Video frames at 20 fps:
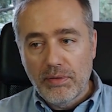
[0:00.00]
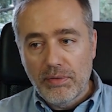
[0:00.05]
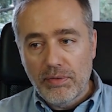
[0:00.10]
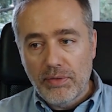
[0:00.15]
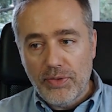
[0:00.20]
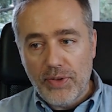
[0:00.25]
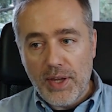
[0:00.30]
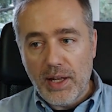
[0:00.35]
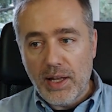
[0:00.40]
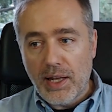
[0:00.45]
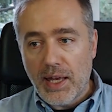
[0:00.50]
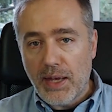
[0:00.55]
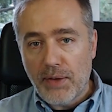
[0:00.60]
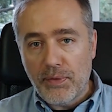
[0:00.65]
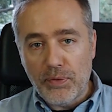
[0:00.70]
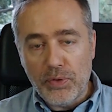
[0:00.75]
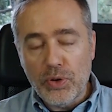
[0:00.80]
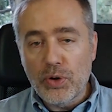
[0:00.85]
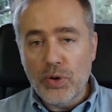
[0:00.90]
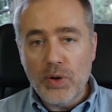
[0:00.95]
they'll have
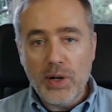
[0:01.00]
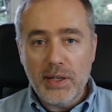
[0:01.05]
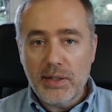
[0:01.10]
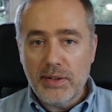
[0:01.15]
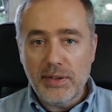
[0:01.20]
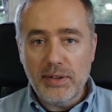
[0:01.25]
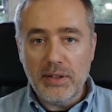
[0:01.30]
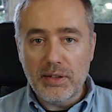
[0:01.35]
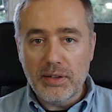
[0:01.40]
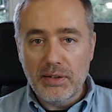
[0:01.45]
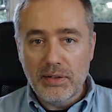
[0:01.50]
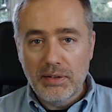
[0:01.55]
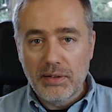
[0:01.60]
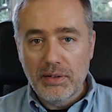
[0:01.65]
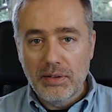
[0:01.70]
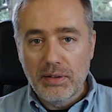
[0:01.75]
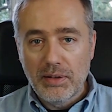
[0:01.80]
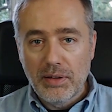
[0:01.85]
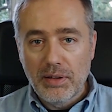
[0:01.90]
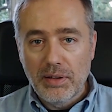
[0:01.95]
no idea.
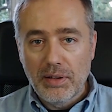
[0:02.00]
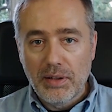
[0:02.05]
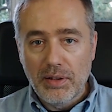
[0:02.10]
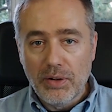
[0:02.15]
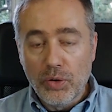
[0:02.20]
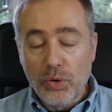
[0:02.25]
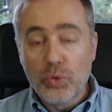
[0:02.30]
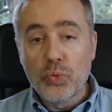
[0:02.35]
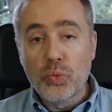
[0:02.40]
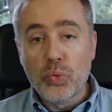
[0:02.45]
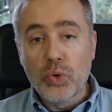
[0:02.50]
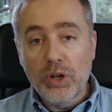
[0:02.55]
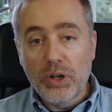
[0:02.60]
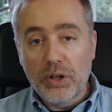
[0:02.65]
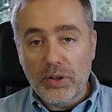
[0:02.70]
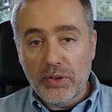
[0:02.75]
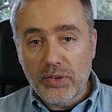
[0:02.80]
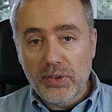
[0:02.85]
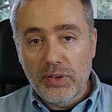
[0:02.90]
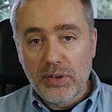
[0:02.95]
Or
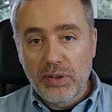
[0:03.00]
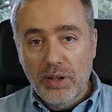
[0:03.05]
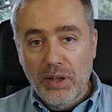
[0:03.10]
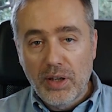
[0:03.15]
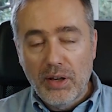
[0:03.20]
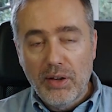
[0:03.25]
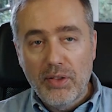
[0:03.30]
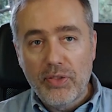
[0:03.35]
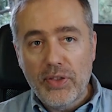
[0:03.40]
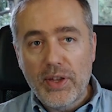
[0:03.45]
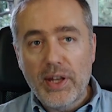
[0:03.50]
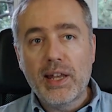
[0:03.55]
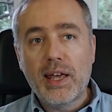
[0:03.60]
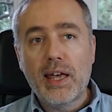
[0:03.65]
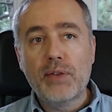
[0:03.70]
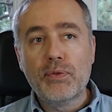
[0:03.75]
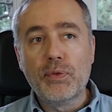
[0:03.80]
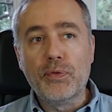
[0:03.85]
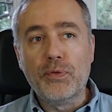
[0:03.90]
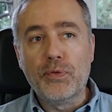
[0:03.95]
worse, they'll
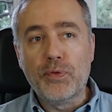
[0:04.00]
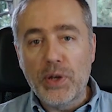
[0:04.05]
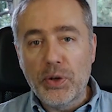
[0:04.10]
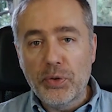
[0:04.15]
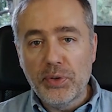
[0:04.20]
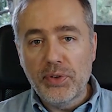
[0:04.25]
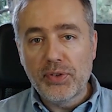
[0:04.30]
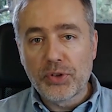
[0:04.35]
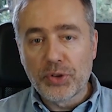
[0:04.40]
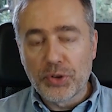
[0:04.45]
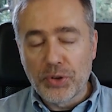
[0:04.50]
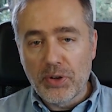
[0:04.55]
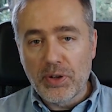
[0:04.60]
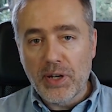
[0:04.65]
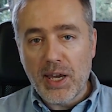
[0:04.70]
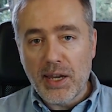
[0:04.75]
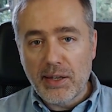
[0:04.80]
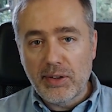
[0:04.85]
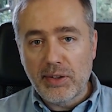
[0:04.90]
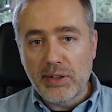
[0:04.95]
have a very strong
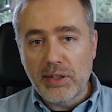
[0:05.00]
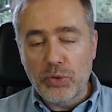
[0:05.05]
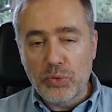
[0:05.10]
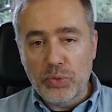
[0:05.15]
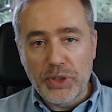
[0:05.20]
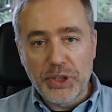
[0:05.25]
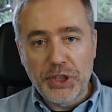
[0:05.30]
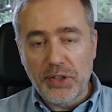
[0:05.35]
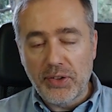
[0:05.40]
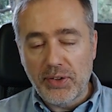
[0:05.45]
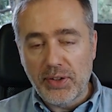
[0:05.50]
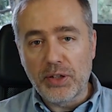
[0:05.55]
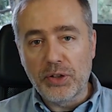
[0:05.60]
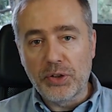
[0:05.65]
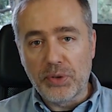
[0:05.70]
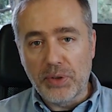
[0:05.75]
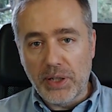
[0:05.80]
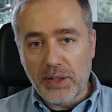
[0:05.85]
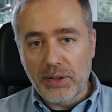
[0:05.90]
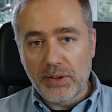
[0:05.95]
idea which is
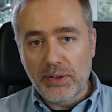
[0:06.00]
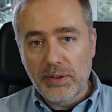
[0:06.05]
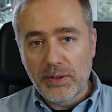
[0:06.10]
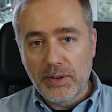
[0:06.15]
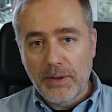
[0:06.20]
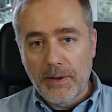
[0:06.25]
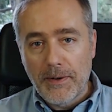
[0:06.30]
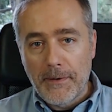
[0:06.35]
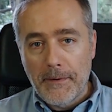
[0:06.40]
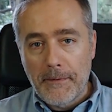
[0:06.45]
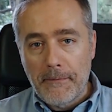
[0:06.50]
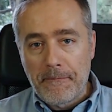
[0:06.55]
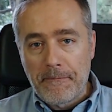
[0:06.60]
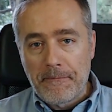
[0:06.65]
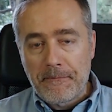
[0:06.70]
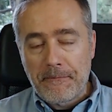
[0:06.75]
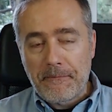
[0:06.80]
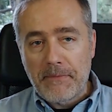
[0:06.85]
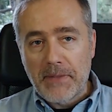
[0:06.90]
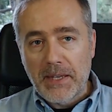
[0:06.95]
incorrect.
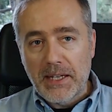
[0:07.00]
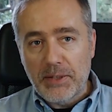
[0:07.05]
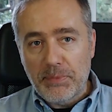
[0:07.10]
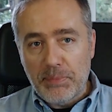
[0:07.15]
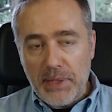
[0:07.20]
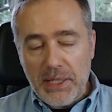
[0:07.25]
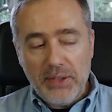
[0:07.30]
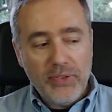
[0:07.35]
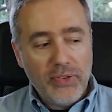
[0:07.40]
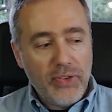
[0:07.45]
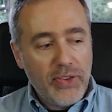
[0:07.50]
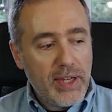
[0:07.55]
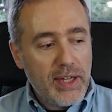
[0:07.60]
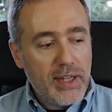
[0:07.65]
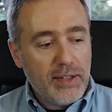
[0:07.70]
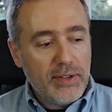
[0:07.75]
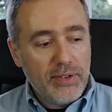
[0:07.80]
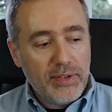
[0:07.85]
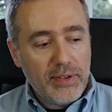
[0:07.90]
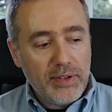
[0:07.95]
It means
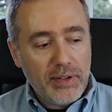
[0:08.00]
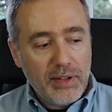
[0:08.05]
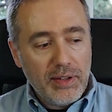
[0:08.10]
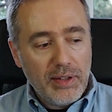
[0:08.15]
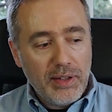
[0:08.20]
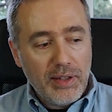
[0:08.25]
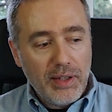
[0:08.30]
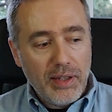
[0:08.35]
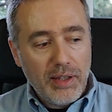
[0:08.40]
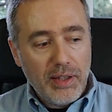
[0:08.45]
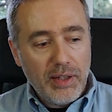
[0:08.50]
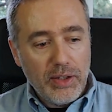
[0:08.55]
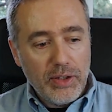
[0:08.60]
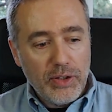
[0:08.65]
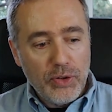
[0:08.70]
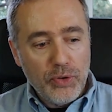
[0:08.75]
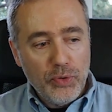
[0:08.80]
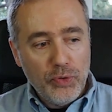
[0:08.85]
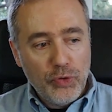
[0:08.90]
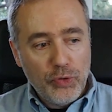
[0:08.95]
that
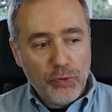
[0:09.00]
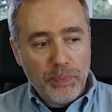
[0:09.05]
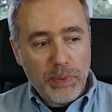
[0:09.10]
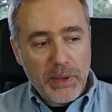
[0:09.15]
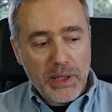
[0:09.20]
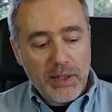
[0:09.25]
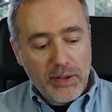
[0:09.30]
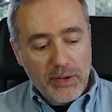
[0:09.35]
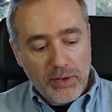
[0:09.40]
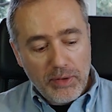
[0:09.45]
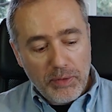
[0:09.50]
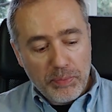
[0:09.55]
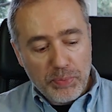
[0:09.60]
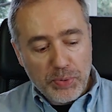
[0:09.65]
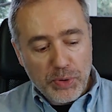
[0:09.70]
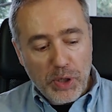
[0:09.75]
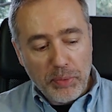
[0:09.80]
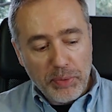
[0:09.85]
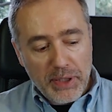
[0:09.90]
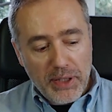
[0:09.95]
you spend
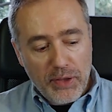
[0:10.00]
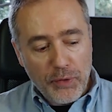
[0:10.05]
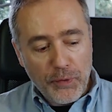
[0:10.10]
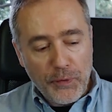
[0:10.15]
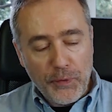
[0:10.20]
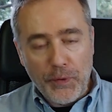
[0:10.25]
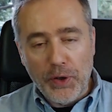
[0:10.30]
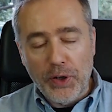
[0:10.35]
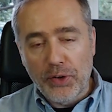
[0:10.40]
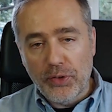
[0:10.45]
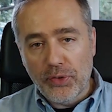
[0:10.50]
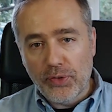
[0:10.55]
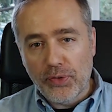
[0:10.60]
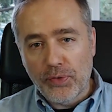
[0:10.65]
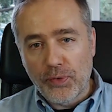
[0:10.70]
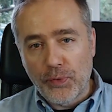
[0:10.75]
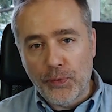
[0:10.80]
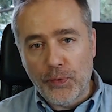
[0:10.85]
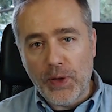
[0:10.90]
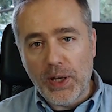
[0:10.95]
probably the first
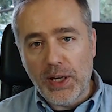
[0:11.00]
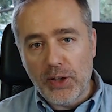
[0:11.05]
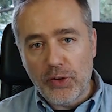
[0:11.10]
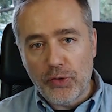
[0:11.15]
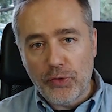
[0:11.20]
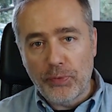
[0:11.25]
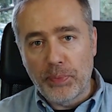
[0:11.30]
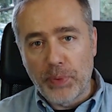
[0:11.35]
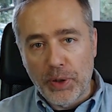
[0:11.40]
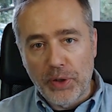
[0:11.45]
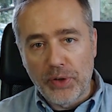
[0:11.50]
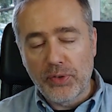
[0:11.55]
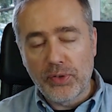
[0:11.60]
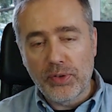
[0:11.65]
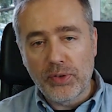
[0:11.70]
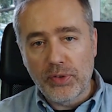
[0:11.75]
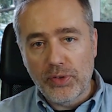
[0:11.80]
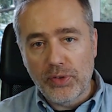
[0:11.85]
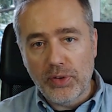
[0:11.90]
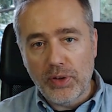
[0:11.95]

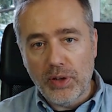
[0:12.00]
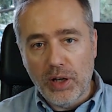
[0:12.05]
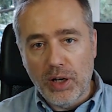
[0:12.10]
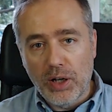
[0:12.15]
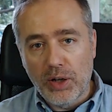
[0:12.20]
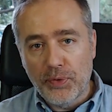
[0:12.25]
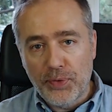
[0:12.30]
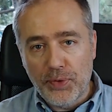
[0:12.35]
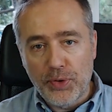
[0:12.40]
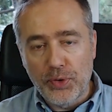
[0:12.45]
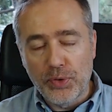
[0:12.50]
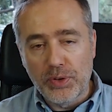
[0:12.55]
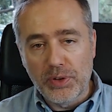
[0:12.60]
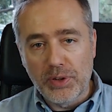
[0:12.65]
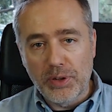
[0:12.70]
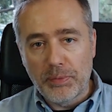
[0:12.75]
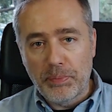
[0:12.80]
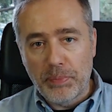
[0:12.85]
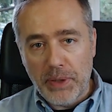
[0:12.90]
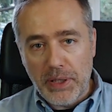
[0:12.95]
5% of
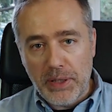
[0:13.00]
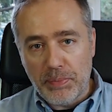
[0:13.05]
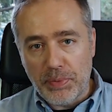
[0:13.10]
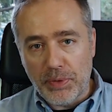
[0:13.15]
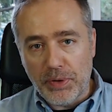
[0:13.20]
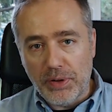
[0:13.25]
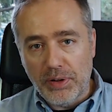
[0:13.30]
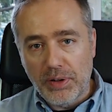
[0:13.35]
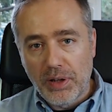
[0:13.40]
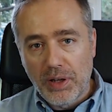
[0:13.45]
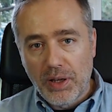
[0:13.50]
your paper